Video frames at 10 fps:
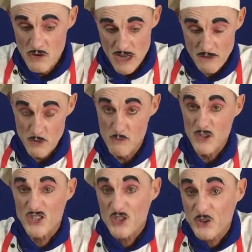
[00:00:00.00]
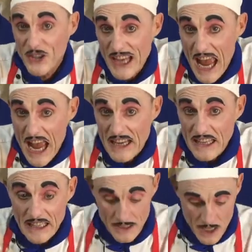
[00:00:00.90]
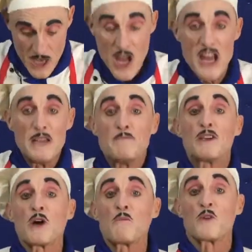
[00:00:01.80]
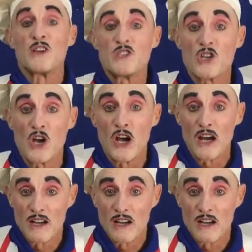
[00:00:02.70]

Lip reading: if you put 3 eggs in, it becomes richer.